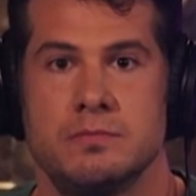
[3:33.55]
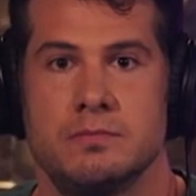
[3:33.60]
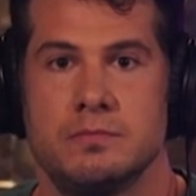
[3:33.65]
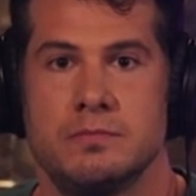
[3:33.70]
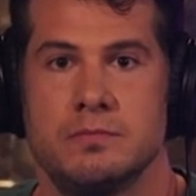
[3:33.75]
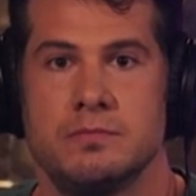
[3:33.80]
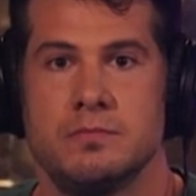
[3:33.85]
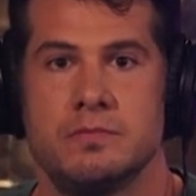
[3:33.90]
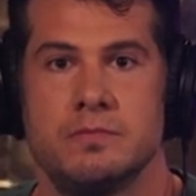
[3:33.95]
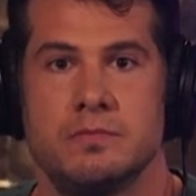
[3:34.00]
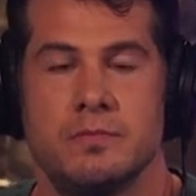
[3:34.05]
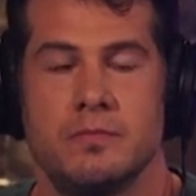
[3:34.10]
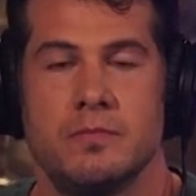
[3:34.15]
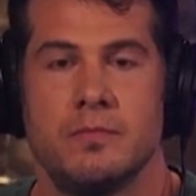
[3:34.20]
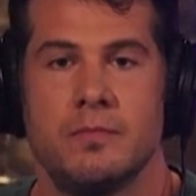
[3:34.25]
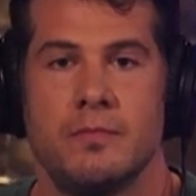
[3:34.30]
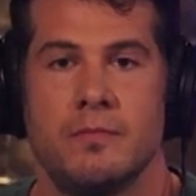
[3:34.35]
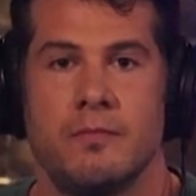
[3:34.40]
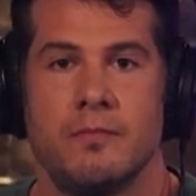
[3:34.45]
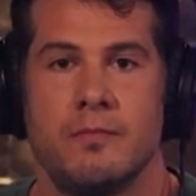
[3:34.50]

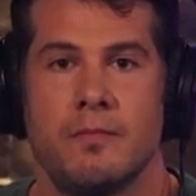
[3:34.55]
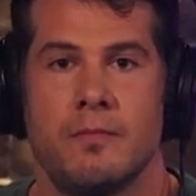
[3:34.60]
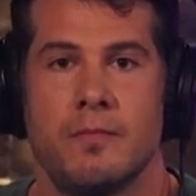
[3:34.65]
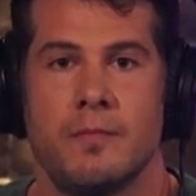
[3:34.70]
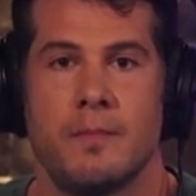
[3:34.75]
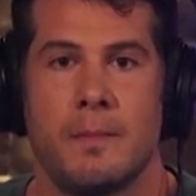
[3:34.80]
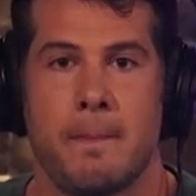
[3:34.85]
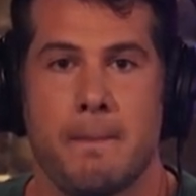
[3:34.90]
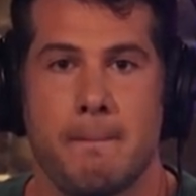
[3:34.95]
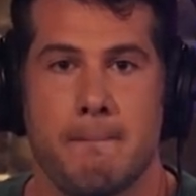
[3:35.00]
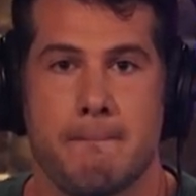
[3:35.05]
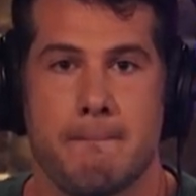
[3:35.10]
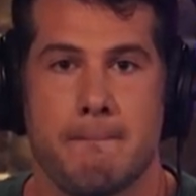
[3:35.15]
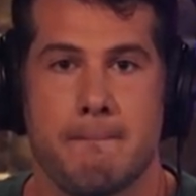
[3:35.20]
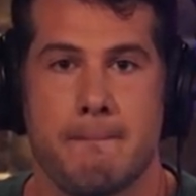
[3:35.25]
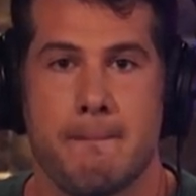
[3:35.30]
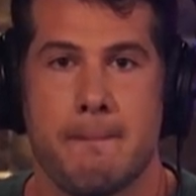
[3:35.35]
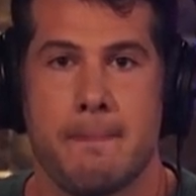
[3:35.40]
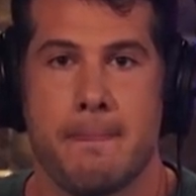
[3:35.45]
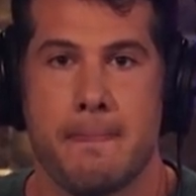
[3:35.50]

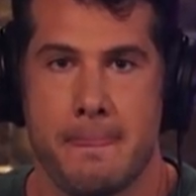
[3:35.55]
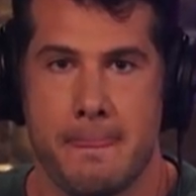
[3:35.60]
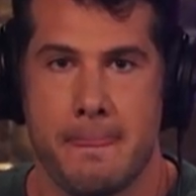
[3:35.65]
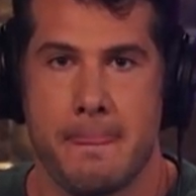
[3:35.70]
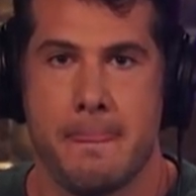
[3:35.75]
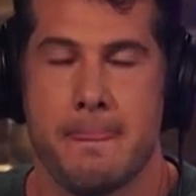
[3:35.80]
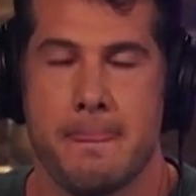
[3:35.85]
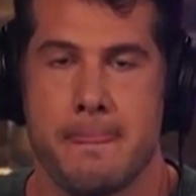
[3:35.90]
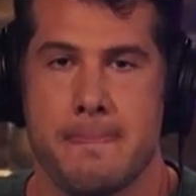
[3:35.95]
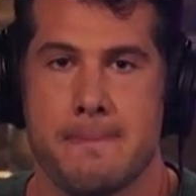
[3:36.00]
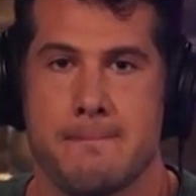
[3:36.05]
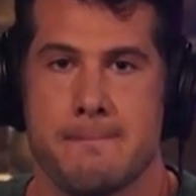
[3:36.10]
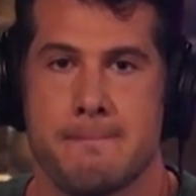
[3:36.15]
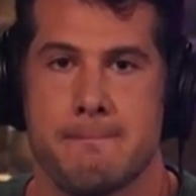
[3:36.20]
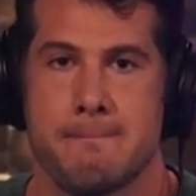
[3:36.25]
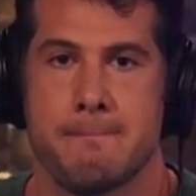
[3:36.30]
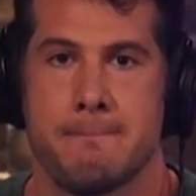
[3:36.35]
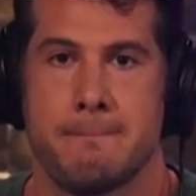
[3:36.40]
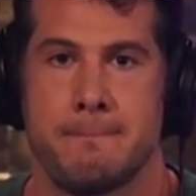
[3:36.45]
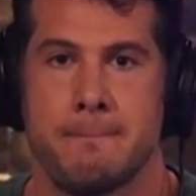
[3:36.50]

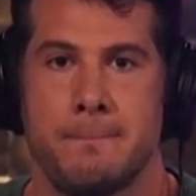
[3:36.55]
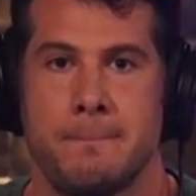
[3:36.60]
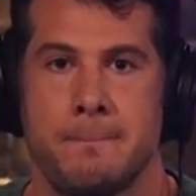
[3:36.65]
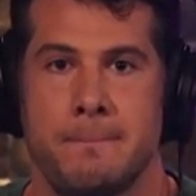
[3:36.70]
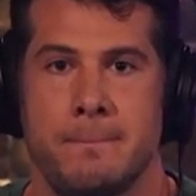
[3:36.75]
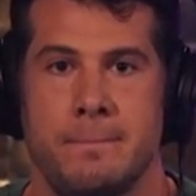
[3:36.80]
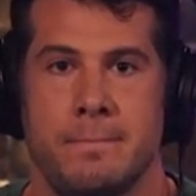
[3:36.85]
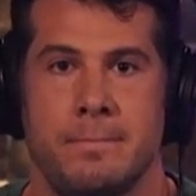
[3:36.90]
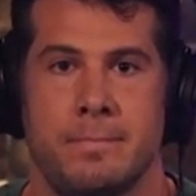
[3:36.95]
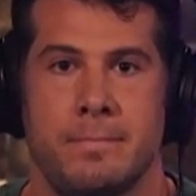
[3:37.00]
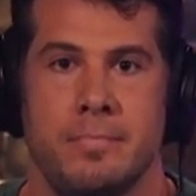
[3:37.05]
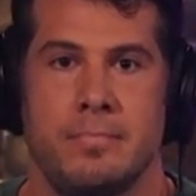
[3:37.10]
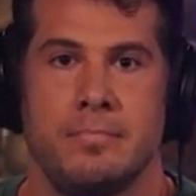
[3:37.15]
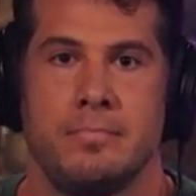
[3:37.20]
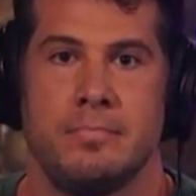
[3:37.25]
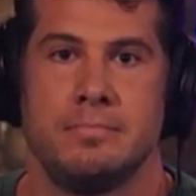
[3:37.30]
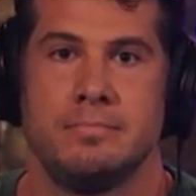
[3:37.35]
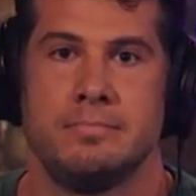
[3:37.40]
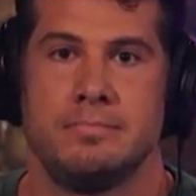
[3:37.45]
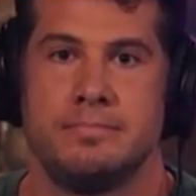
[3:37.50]

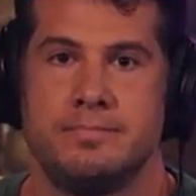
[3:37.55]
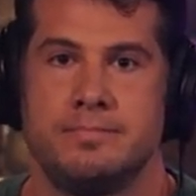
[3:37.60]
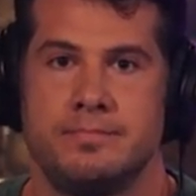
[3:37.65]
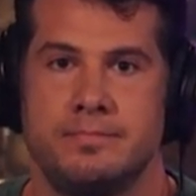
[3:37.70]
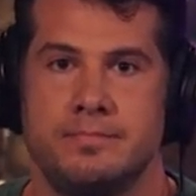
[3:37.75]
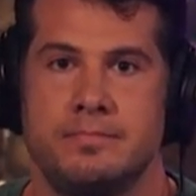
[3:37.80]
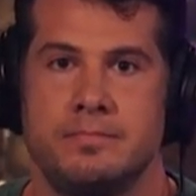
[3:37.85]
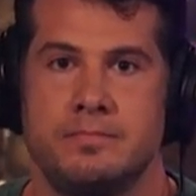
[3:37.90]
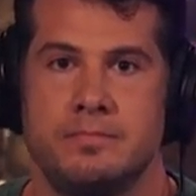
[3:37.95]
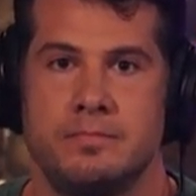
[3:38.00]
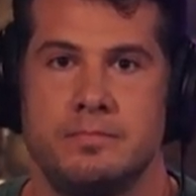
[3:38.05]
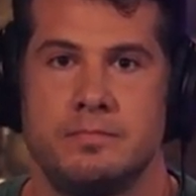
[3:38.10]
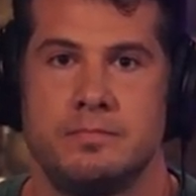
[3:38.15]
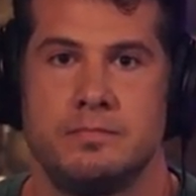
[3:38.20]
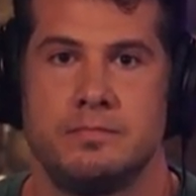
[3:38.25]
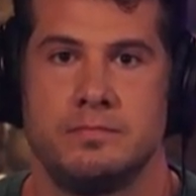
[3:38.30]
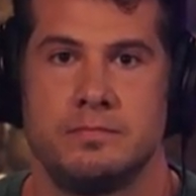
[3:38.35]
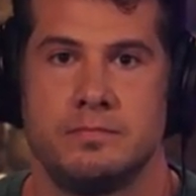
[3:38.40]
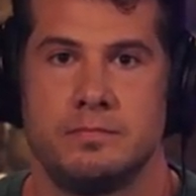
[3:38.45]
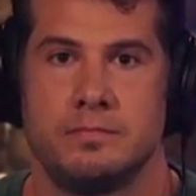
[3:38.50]

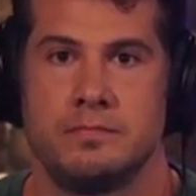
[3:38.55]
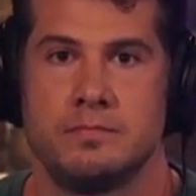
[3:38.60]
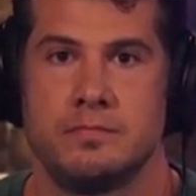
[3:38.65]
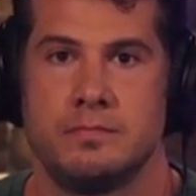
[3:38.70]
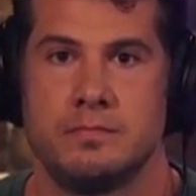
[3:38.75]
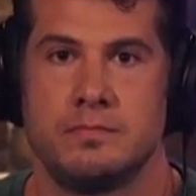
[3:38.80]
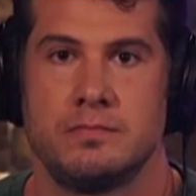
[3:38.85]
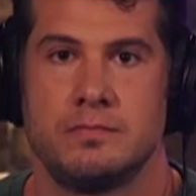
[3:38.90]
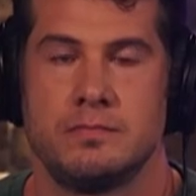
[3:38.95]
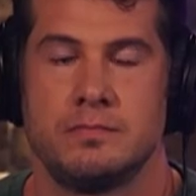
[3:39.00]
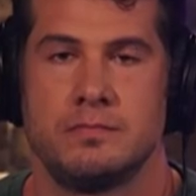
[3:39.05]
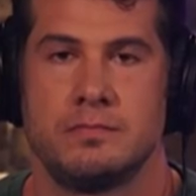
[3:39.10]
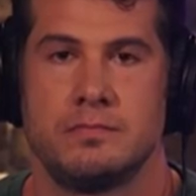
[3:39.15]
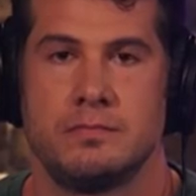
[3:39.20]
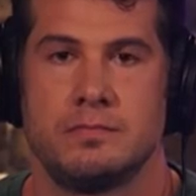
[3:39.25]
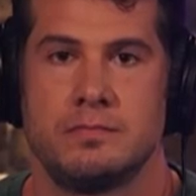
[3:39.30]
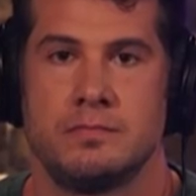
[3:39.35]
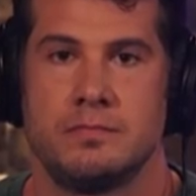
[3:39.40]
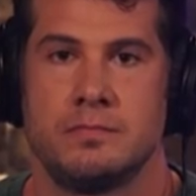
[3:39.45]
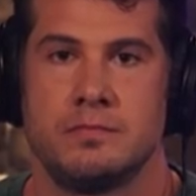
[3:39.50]

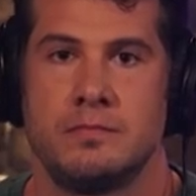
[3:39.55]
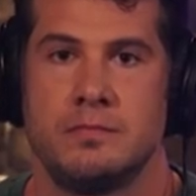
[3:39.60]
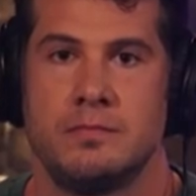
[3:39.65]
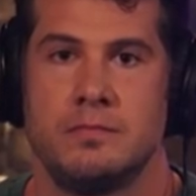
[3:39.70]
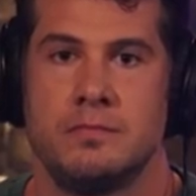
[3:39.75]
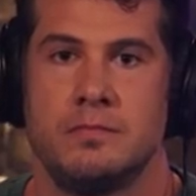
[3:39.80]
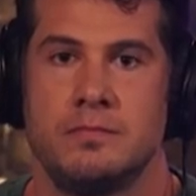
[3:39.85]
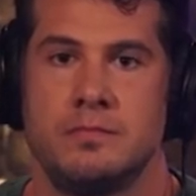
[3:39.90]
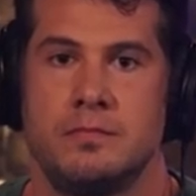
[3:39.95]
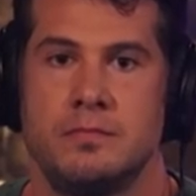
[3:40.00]
No words are spoken by the person on screen.